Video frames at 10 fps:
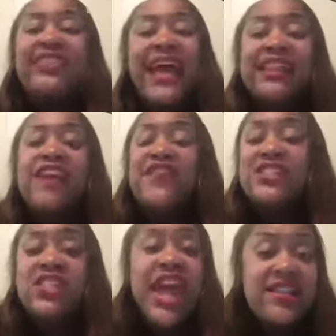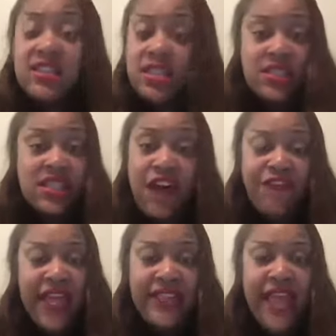they live in tents and stuff
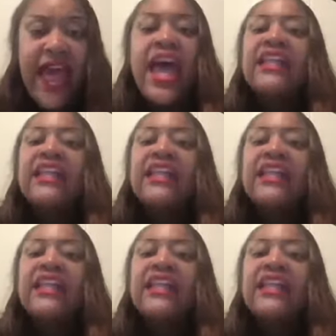like that.